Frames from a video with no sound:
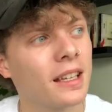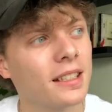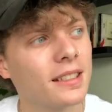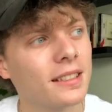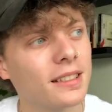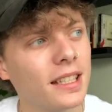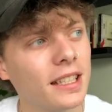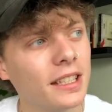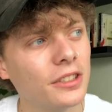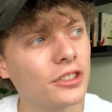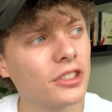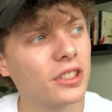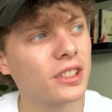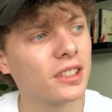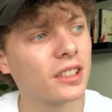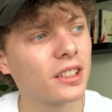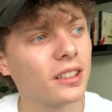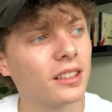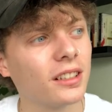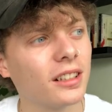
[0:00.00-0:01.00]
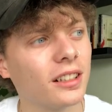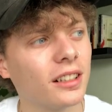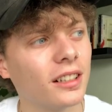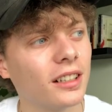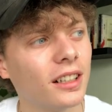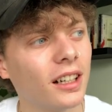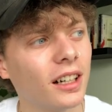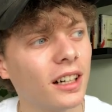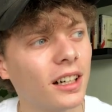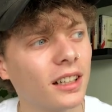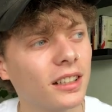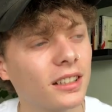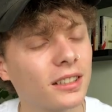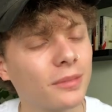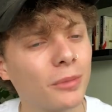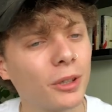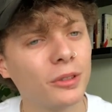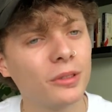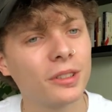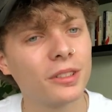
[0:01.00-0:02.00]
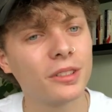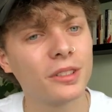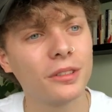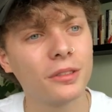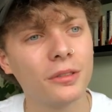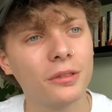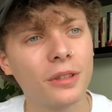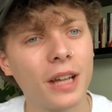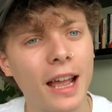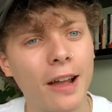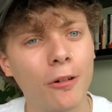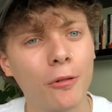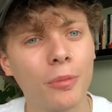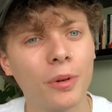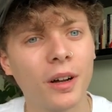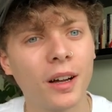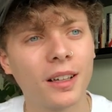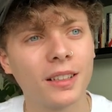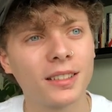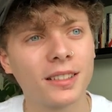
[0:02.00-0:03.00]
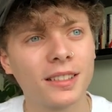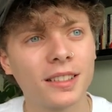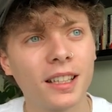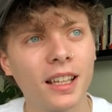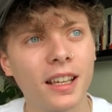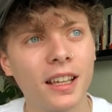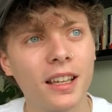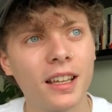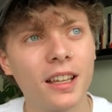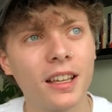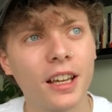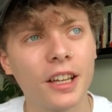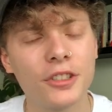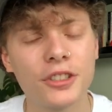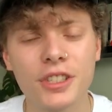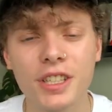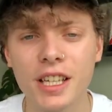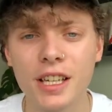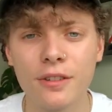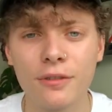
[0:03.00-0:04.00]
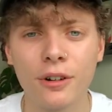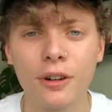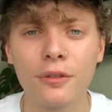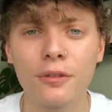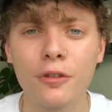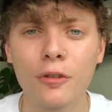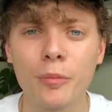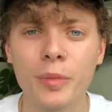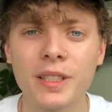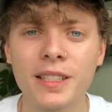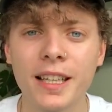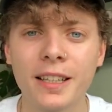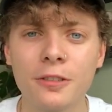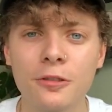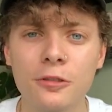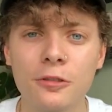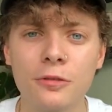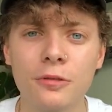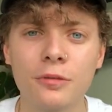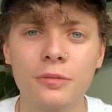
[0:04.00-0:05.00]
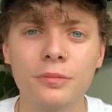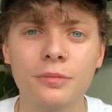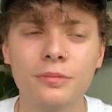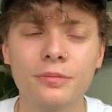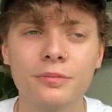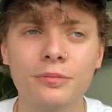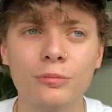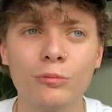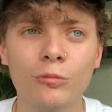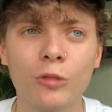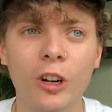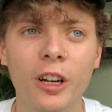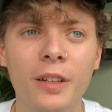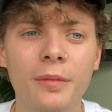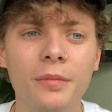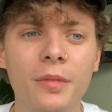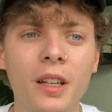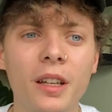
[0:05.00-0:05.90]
Teachers are supposed to help us achieve our full potential, right?